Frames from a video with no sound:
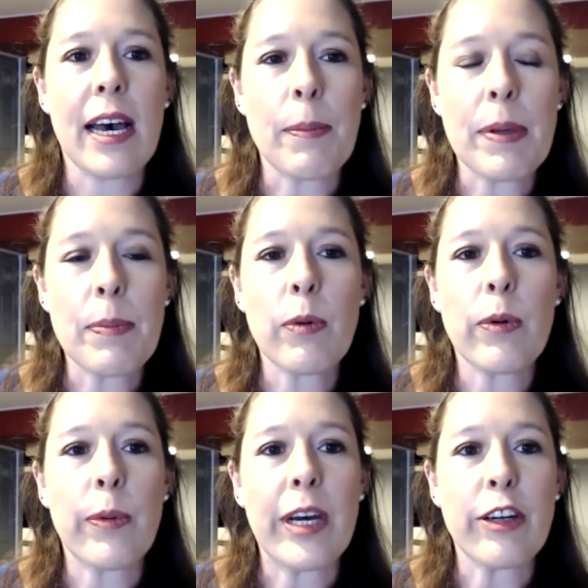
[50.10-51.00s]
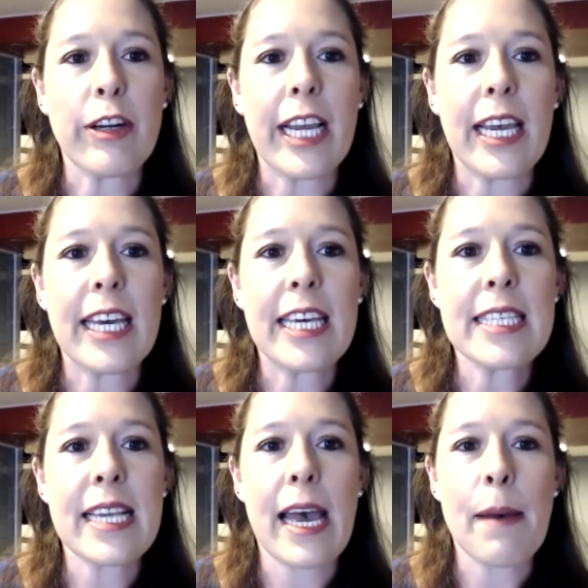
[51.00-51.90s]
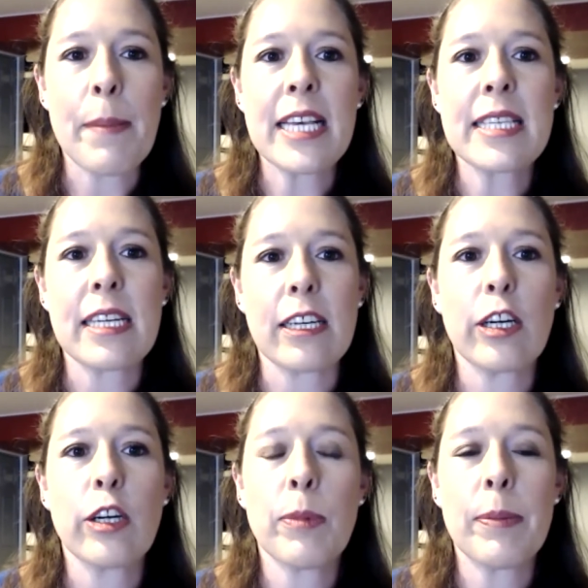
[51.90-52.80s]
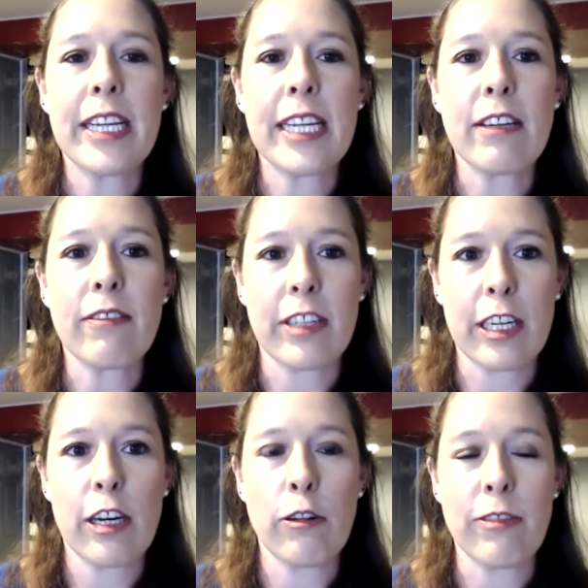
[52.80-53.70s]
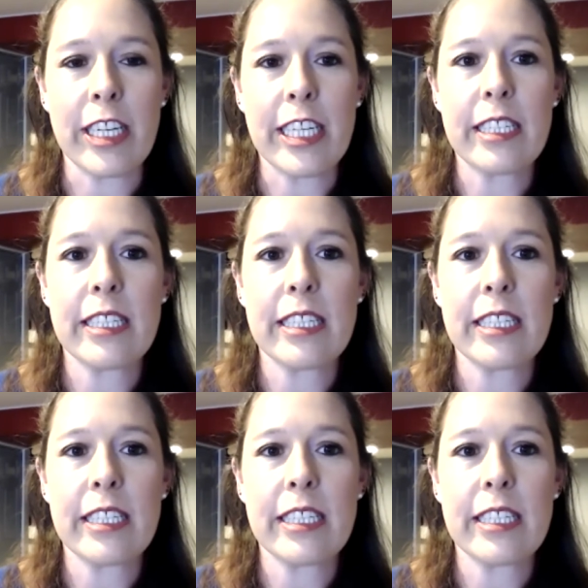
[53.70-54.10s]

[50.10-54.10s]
People were wondering, is MS a comorbidity for COVID?